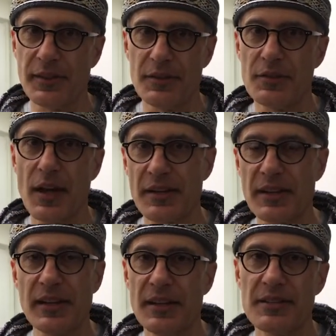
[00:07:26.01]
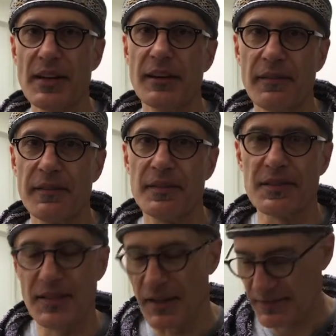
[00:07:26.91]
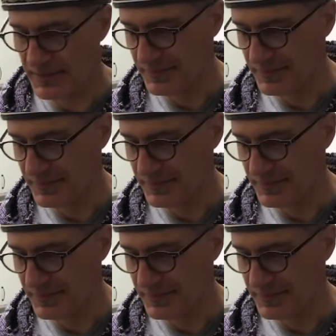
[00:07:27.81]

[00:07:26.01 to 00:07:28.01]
You do not need a ton of this stuff.